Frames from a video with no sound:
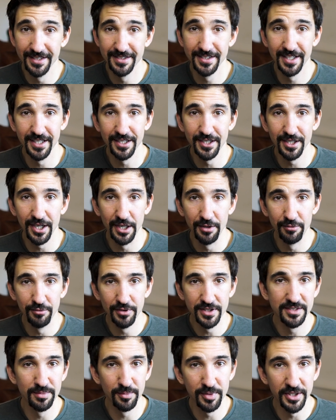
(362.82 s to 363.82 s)
and take a
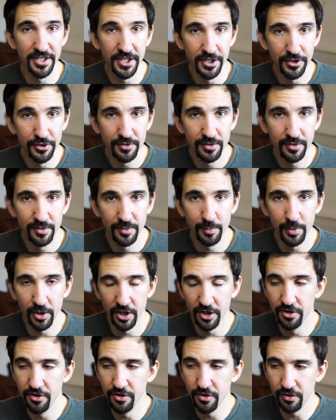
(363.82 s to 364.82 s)
reasonably known but
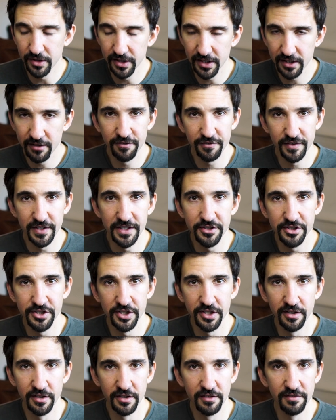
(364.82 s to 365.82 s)
annoying
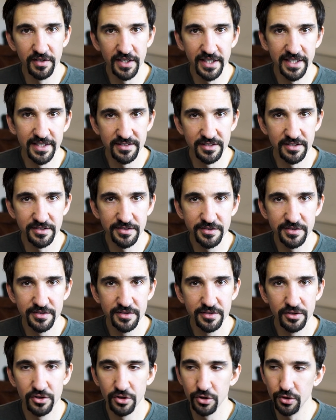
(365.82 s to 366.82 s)
feature of
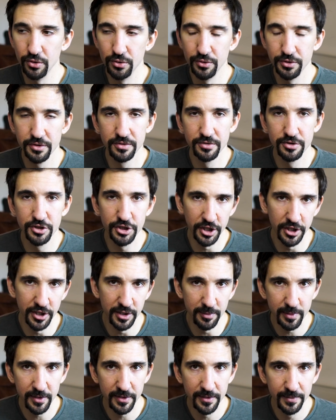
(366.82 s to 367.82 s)
lasers called
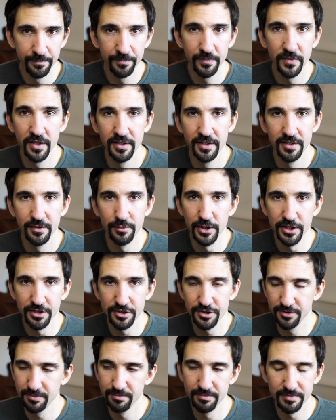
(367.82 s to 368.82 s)
chirp
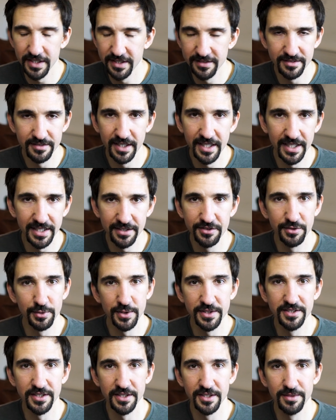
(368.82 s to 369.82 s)
which isn't a
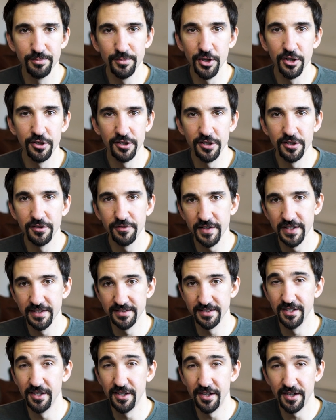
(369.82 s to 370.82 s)
Twitter knockoff,
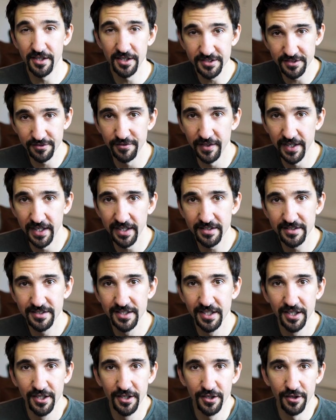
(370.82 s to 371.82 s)
it's an artifact
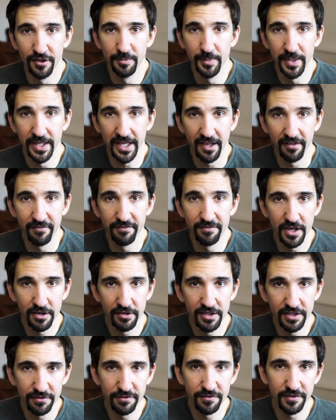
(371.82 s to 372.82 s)
of making
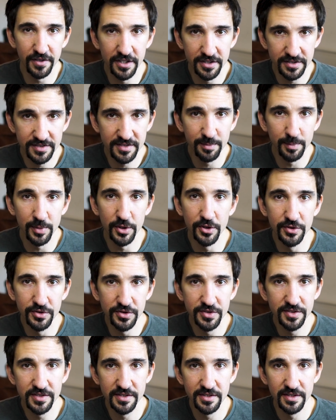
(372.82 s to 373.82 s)
very fast
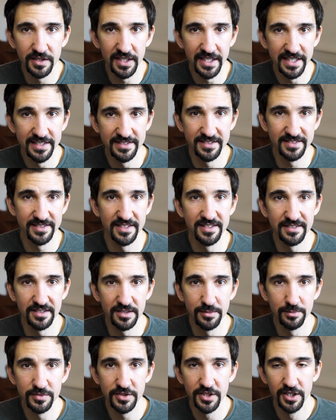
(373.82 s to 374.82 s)
pulsed laser
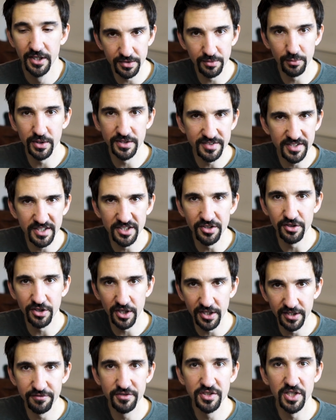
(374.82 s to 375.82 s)
systems, ones that you're
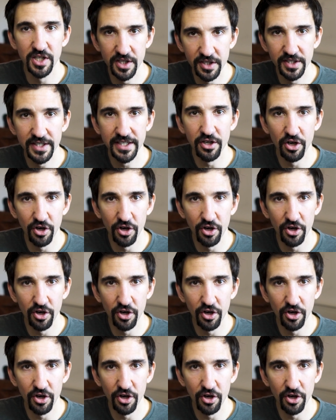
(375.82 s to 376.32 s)
kind of turning